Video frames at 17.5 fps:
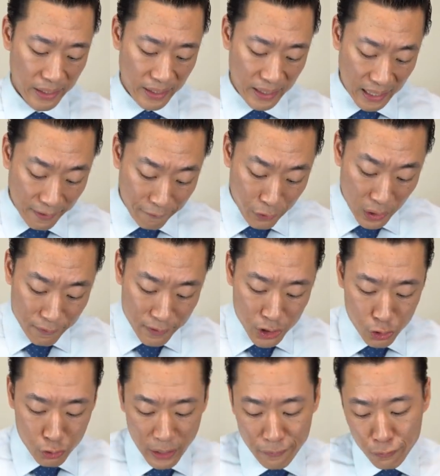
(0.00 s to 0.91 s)
If you have a
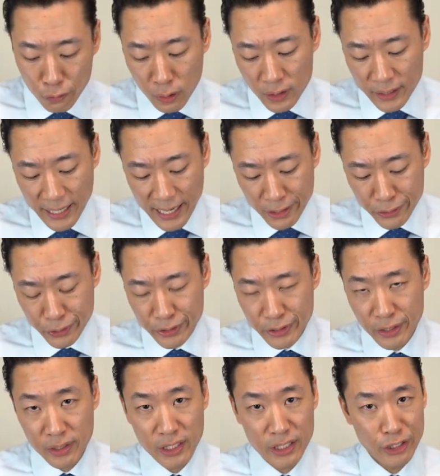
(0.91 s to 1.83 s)
straightforward tax
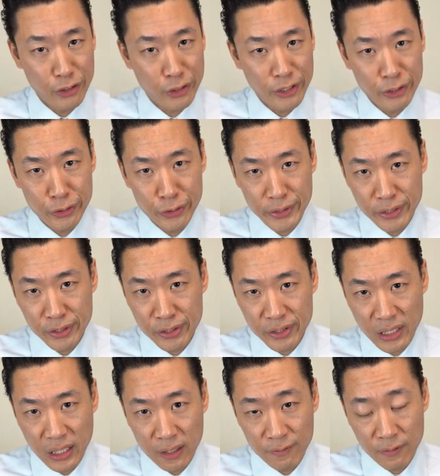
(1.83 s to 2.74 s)
return and you can do it
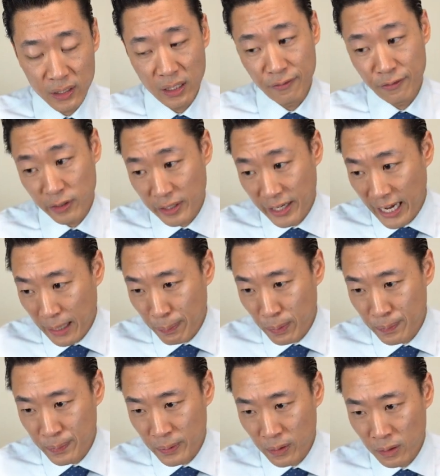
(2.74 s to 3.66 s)
yourself, like if you're
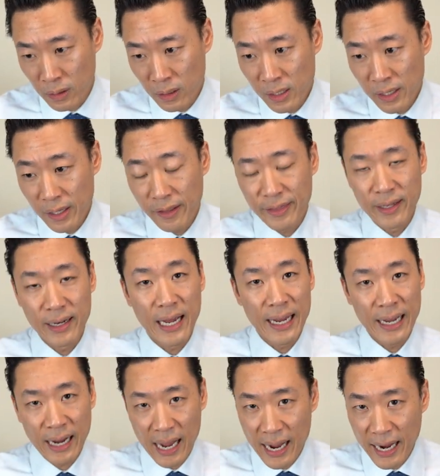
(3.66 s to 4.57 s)
capable, then
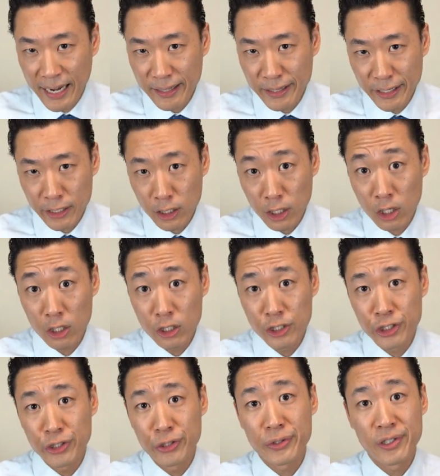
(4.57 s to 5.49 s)
I highly
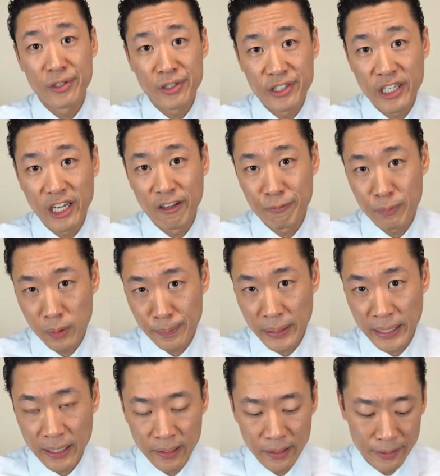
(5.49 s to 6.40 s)
encourage you to
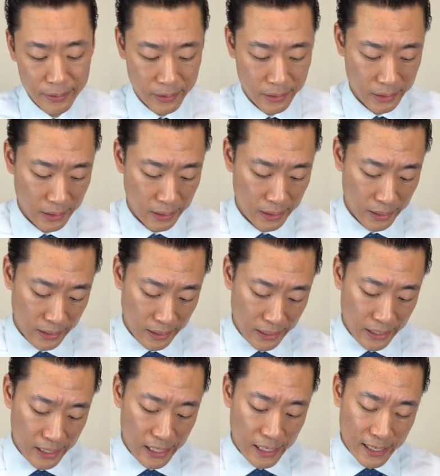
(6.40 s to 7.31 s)
self-prepare it.
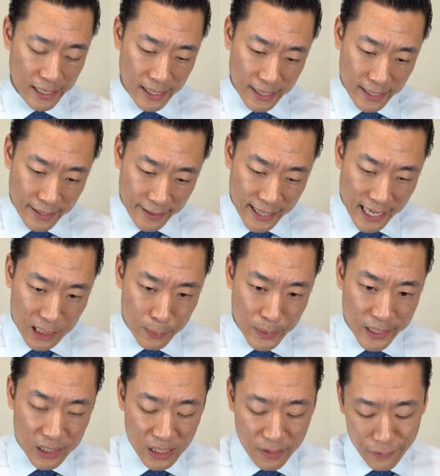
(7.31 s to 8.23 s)
That's
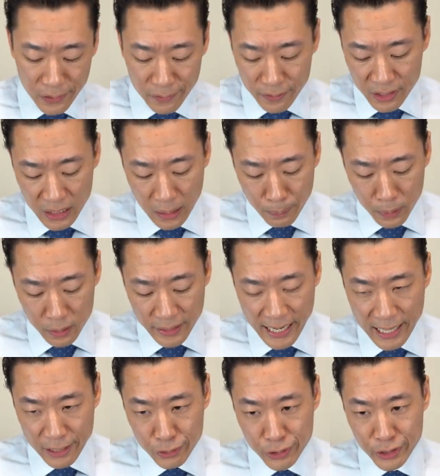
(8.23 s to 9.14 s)
because if you have a simple
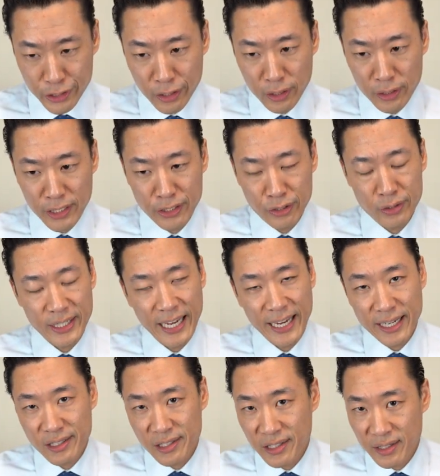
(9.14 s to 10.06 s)
tax return and you
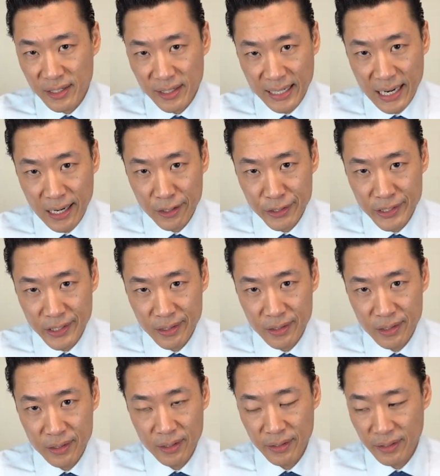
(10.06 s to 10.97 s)
take it to an
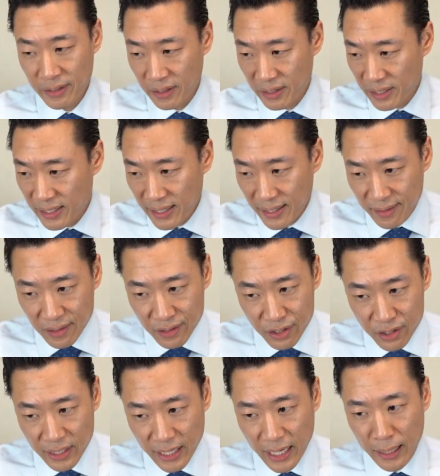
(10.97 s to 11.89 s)
accountant, then they're going to get the
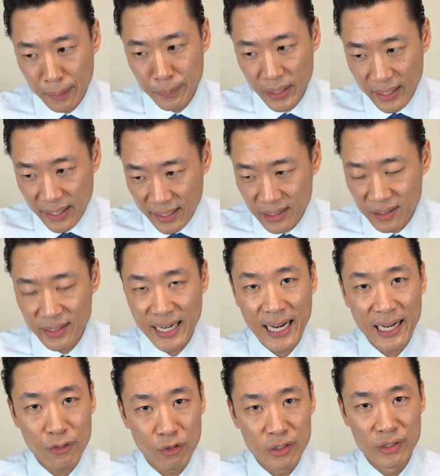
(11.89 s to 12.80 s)
same
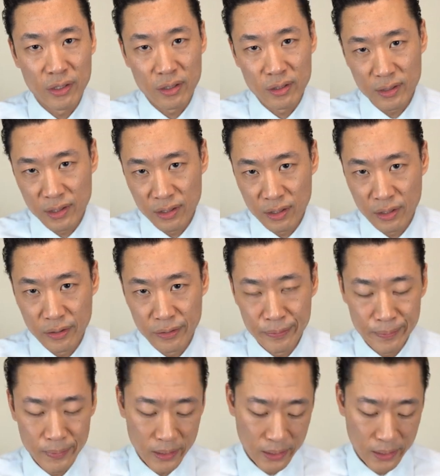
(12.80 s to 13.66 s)
exact result as you.